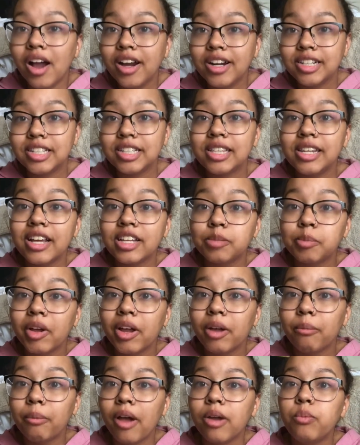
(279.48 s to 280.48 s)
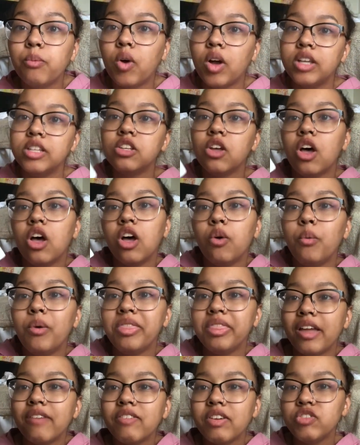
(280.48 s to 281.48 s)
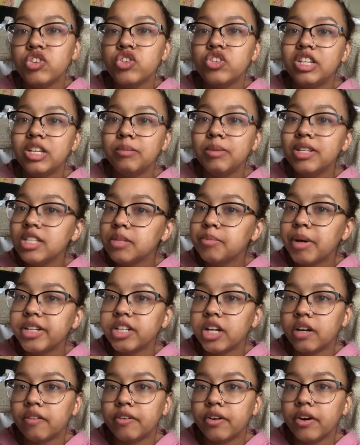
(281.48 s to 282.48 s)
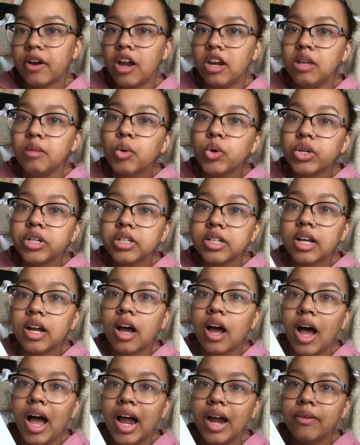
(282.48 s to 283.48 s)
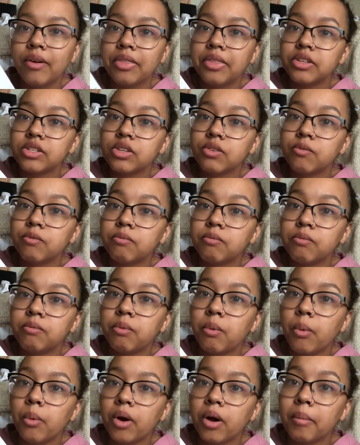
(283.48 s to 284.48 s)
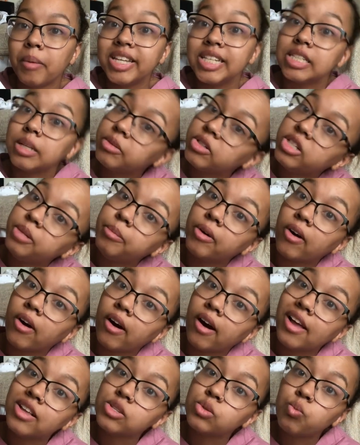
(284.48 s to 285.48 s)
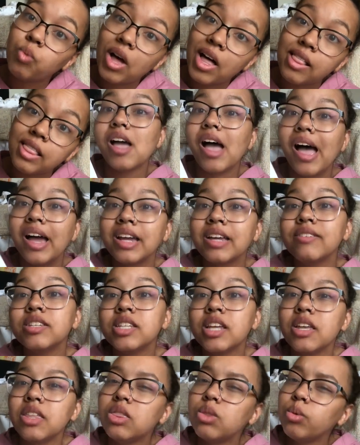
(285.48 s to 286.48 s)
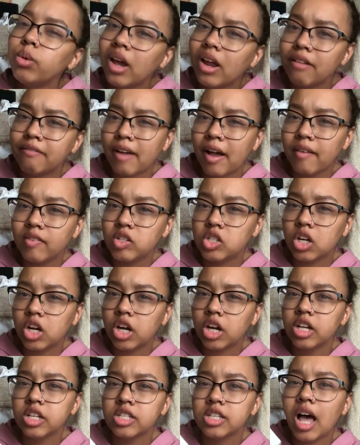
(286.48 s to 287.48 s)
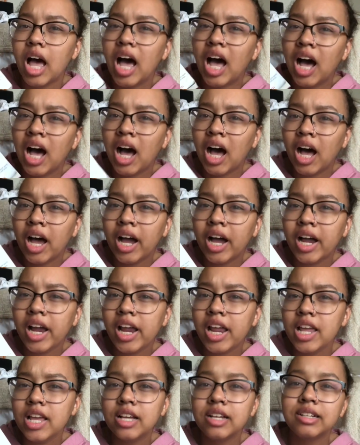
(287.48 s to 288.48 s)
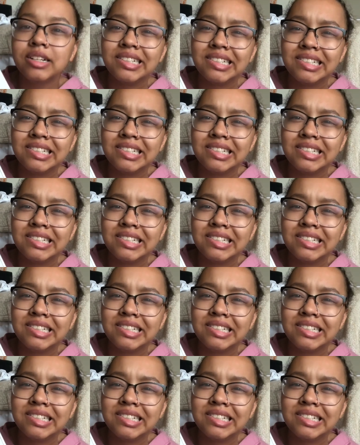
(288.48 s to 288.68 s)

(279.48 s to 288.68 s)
Alright, the next book I read was When Life Gives You Demons by Jennifer Honeybourne. I read this for my summer TBR as well. I gave this a 3 out of 5 stars. I